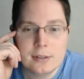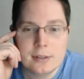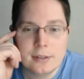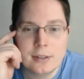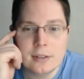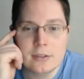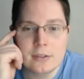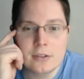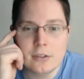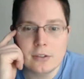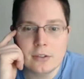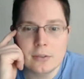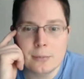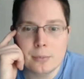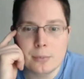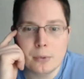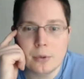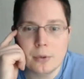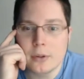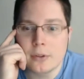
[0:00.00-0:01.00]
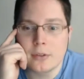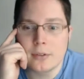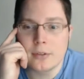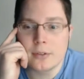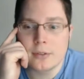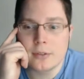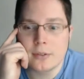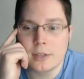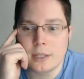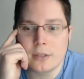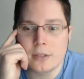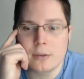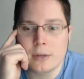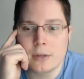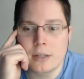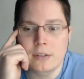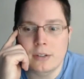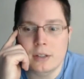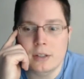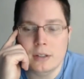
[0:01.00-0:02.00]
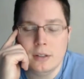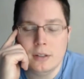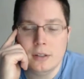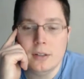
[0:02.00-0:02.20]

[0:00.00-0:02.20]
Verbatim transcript: it's just spoilers like crazy.